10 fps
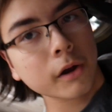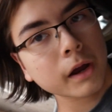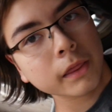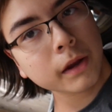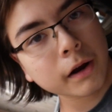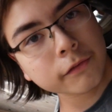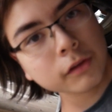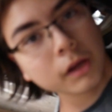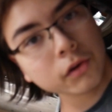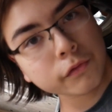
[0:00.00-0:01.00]
yeah, and then I have
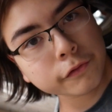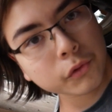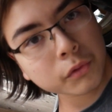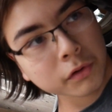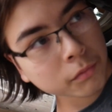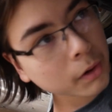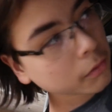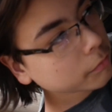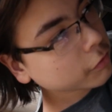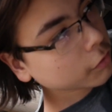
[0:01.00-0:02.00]
to get new fluid as well,
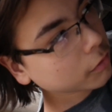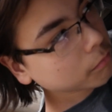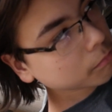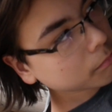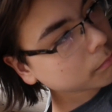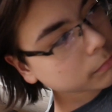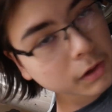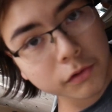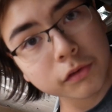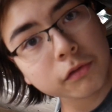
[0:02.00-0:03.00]
so
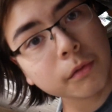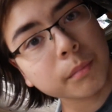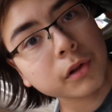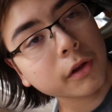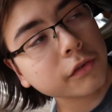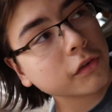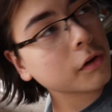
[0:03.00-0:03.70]
there's a plus.